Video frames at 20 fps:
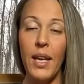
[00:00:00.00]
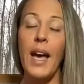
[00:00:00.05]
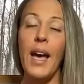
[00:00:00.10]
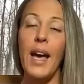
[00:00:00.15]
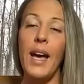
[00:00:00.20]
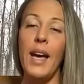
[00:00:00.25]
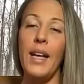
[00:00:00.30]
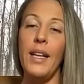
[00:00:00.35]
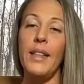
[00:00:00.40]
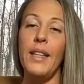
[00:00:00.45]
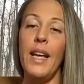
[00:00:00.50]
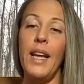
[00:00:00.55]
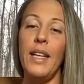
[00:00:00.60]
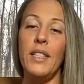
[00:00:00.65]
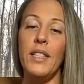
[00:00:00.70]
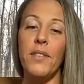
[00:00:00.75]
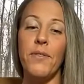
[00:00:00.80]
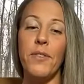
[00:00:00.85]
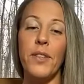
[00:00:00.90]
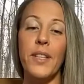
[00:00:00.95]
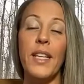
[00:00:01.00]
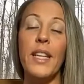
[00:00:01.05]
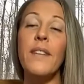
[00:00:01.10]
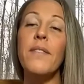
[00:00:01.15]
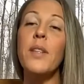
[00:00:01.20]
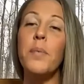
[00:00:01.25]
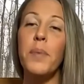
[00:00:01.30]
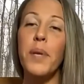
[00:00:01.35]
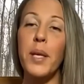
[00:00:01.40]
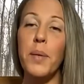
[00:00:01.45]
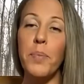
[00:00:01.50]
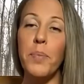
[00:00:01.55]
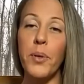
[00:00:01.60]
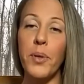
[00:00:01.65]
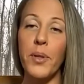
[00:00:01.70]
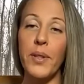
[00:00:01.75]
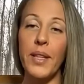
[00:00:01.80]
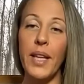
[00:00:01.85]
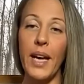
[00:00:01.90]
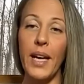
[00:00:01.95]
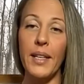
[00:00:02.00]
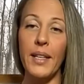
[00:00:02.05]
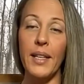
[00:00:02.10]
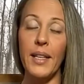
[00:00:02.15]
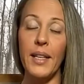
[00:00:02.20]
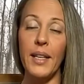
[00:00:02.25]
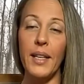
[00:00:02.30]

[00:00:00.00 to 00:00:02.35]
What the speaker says: And then to forgive the people that